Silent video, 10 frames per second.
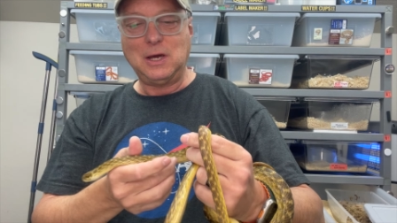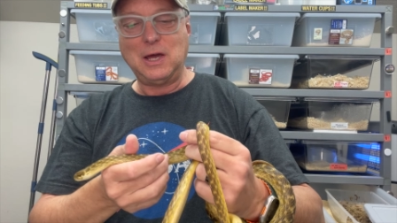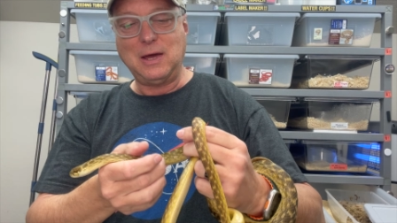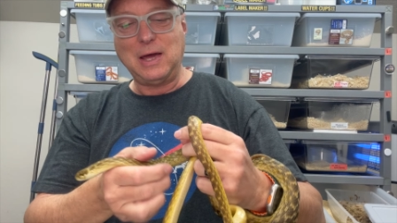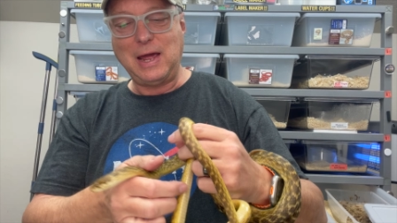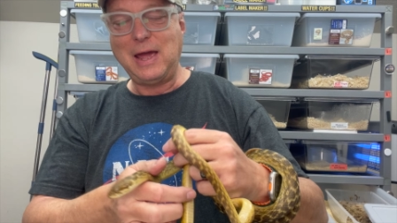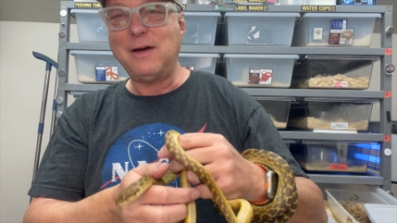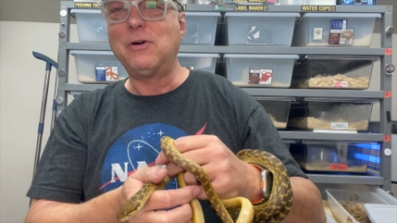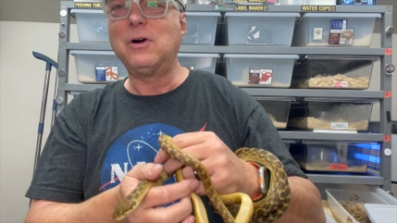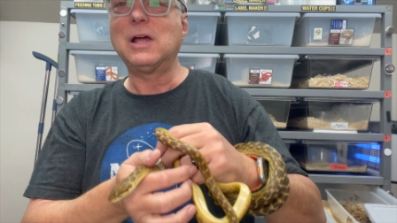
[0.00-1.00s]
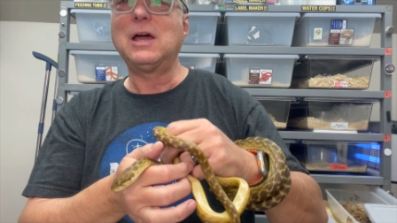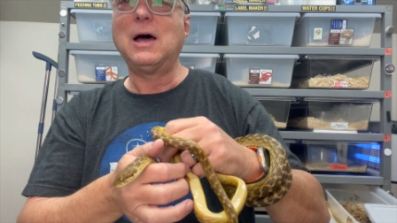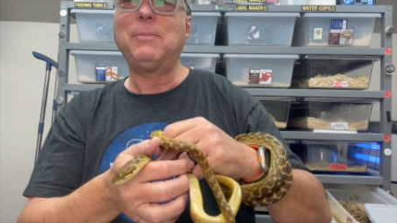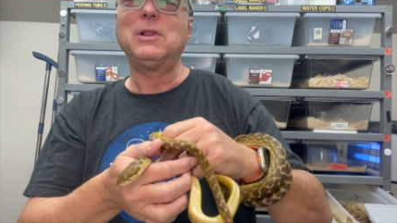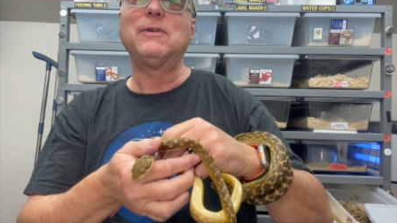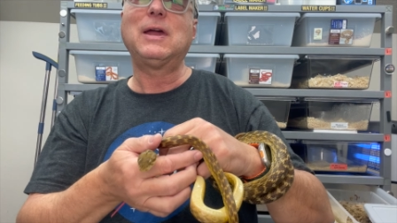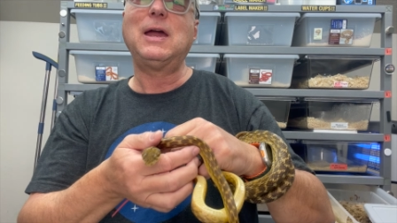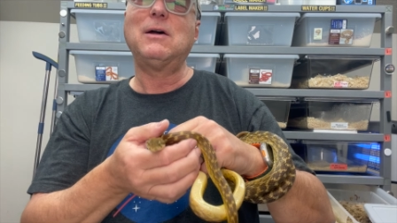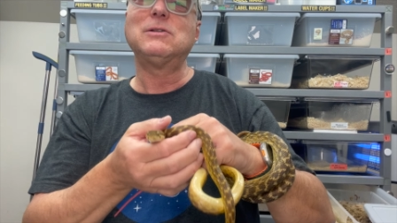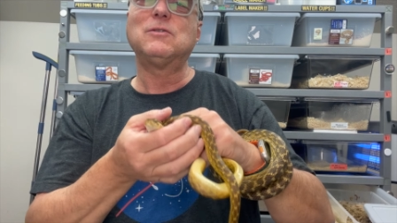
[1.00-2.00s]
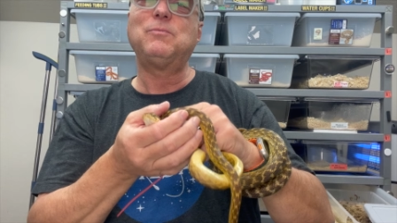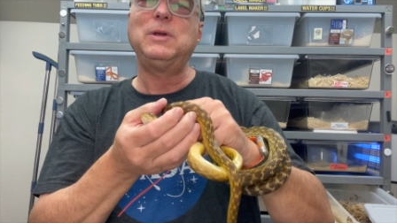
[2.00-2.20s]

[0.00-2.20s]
Uh, I have heard a couple of accounts of